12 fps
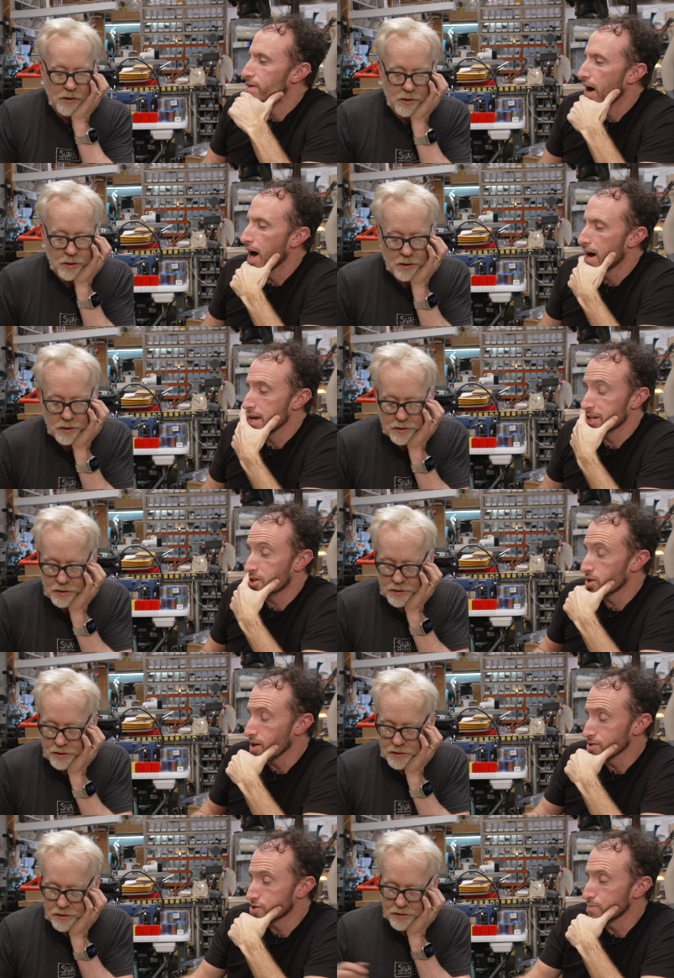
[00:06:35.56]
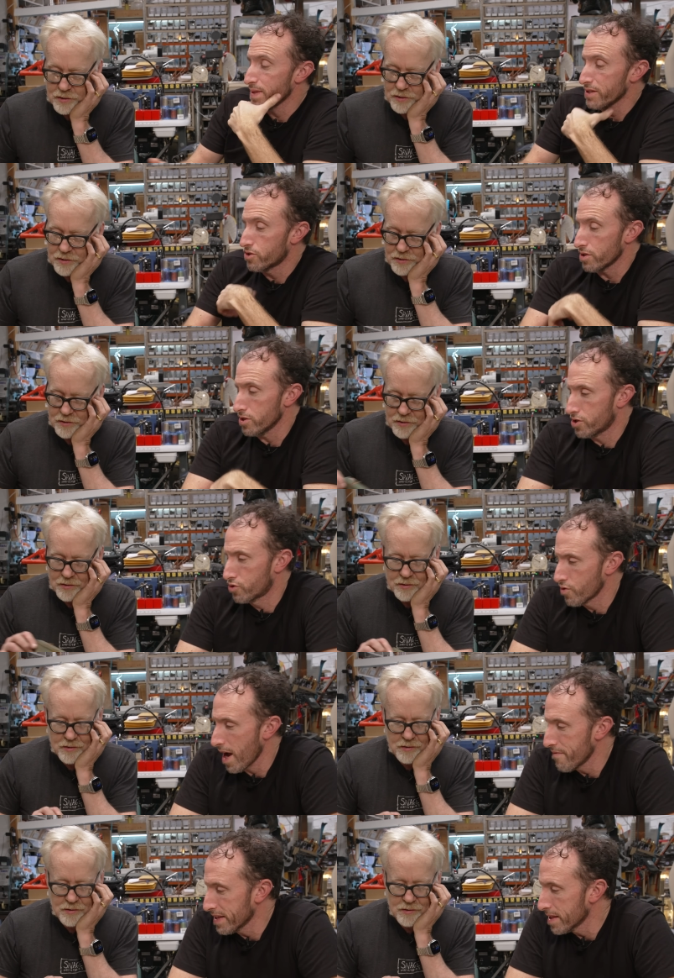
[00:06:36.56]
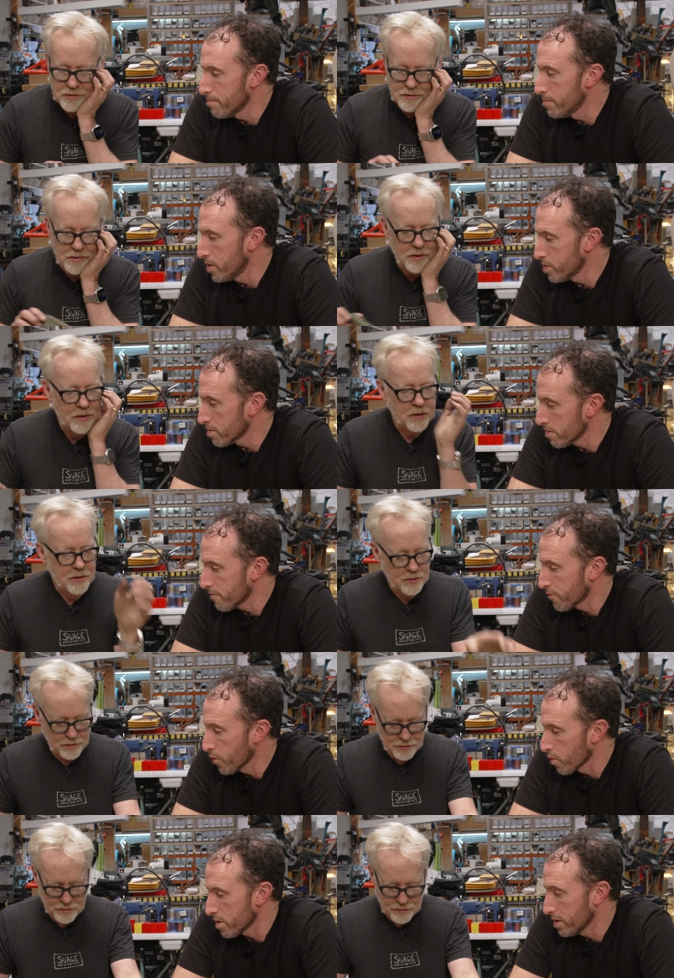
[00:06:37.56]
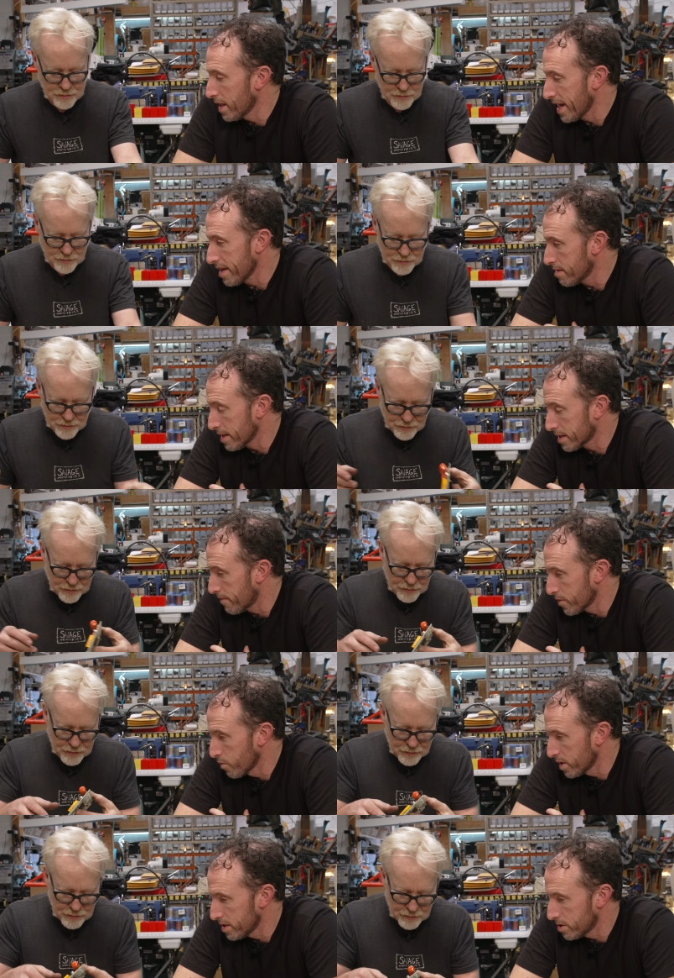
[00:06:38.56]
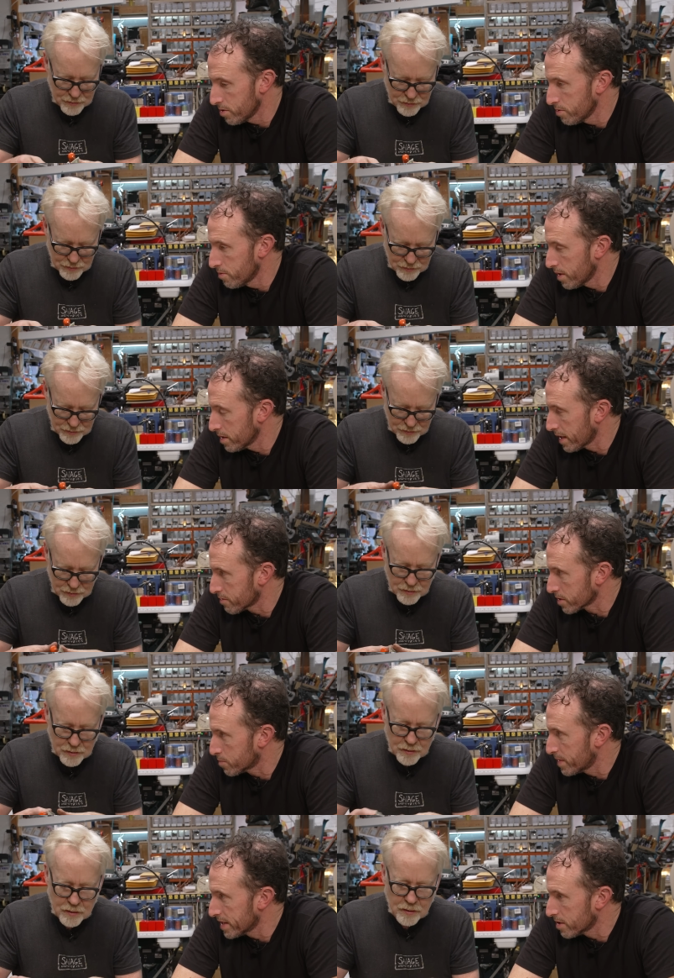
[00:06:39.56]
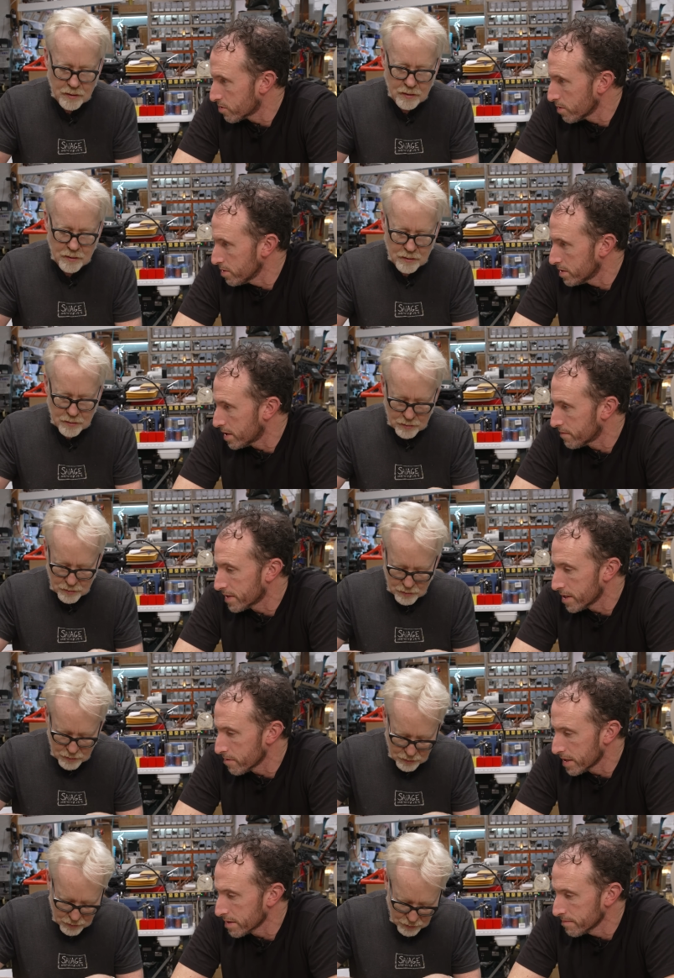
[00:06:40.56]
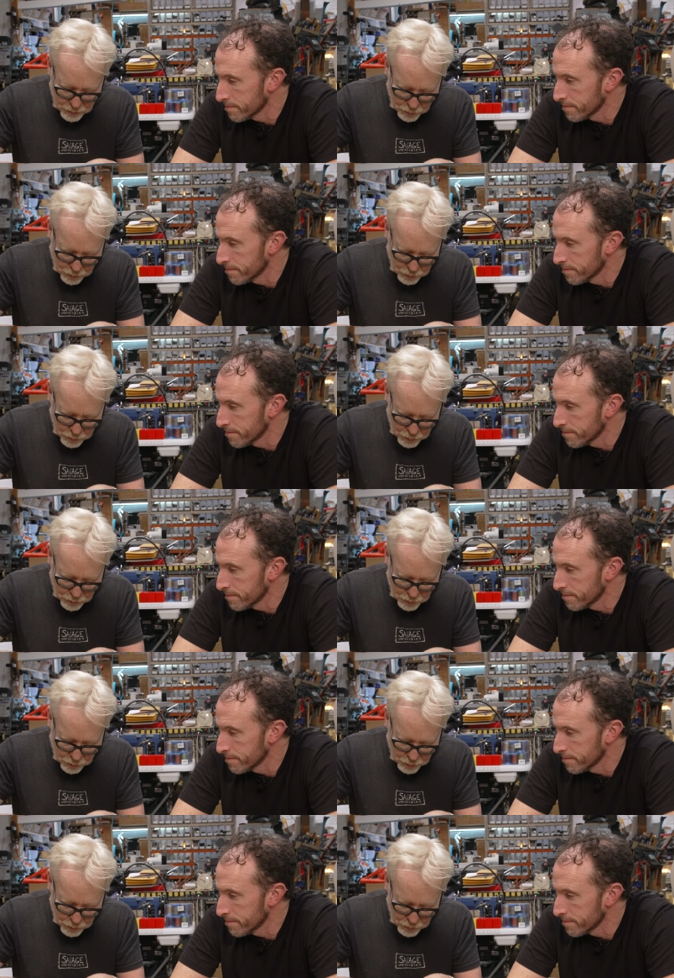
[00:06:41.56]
Speaker 1: Uh, it could also be driving the motor for a lathe, like if you want to do electric speed control instead of gearing.